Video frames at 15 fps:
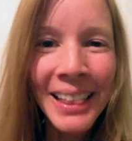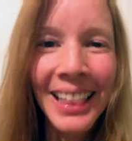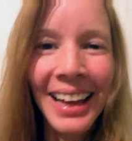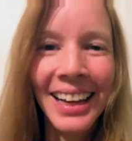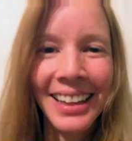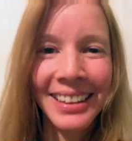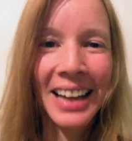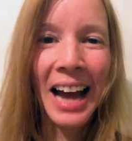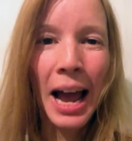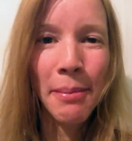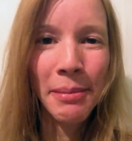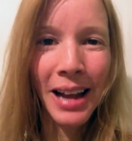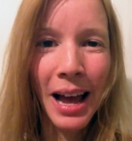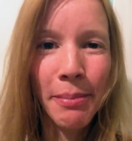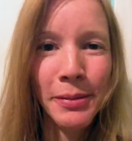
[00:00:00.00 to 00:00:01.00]
Like a
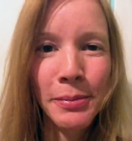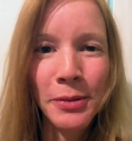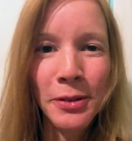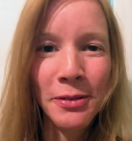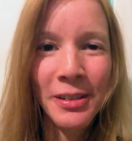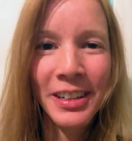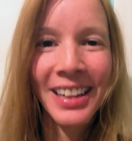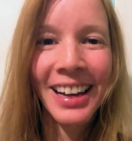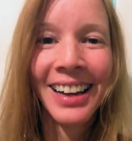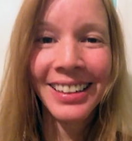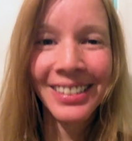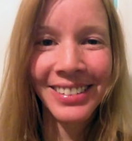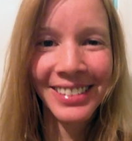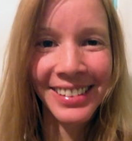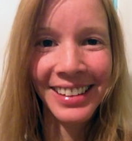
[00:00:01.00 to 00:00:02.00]
time-lapse movie. I
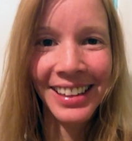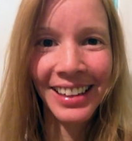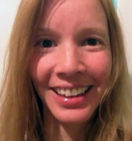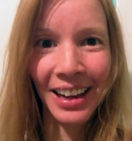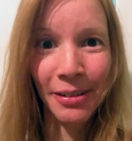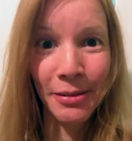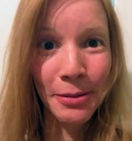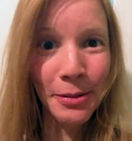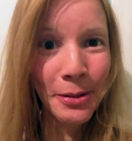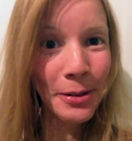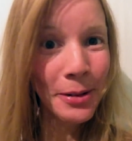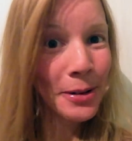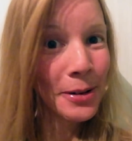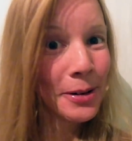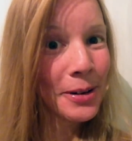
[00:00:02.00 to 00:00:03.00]
could see it like,
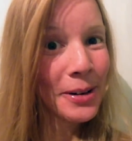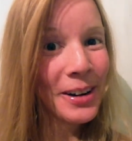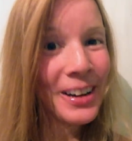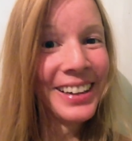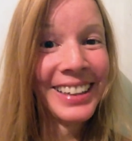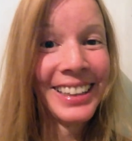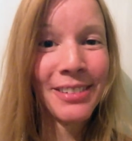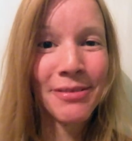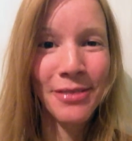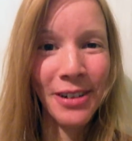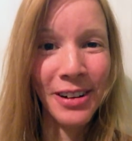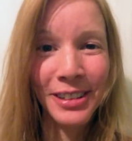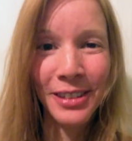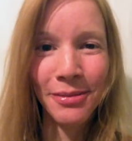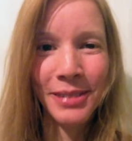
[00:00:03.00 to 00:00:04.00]
woo, in
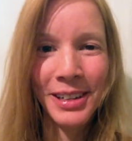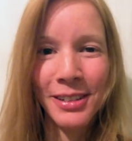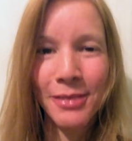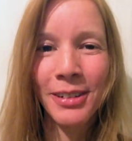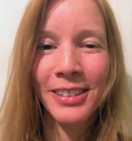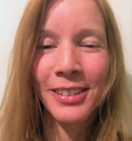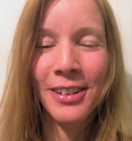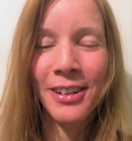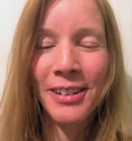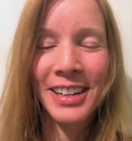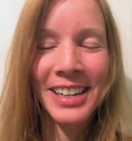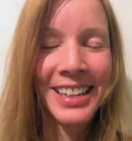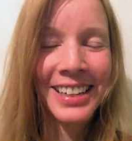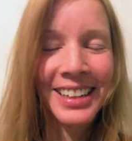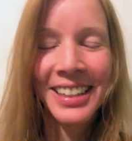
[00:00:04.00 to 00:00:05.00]
front of me it was growing.
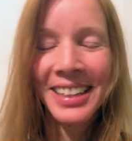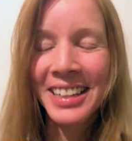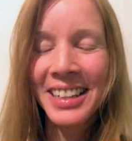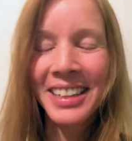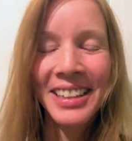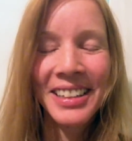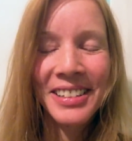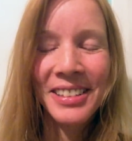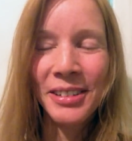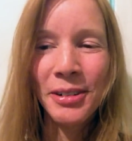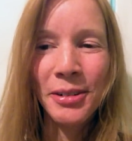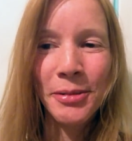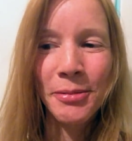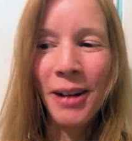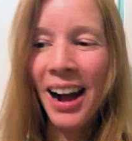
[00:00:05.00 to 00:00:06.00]

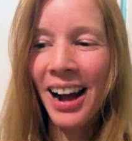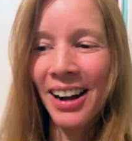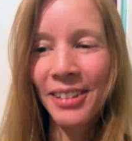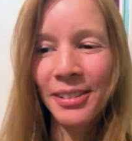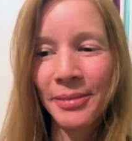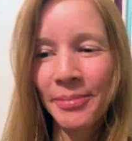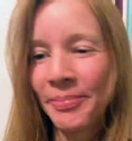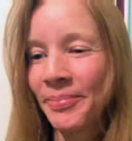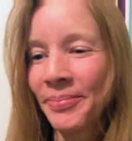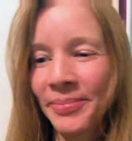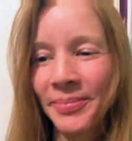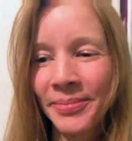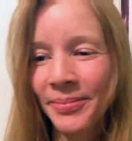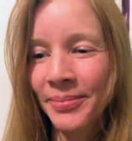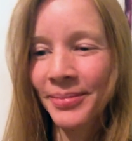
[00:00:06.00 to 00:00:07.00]
So, wow.
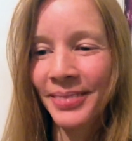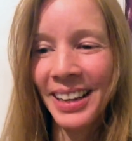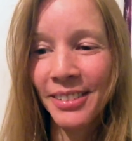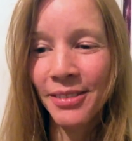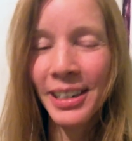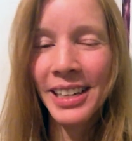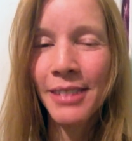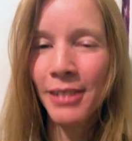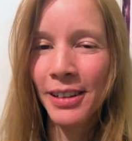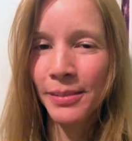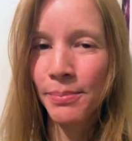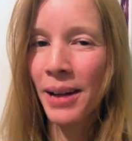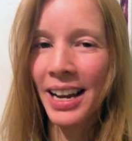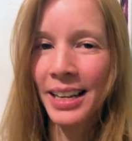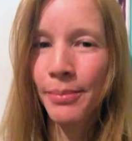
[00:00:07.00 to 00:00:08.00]
That really was
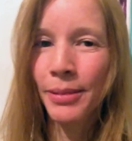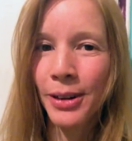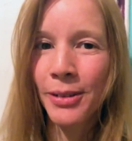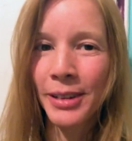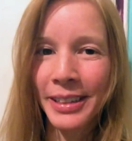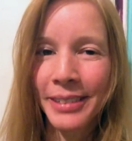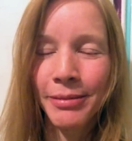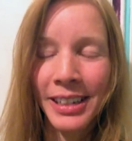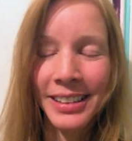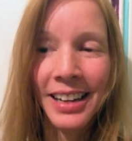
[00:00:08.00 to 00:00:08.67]
mind-blowing.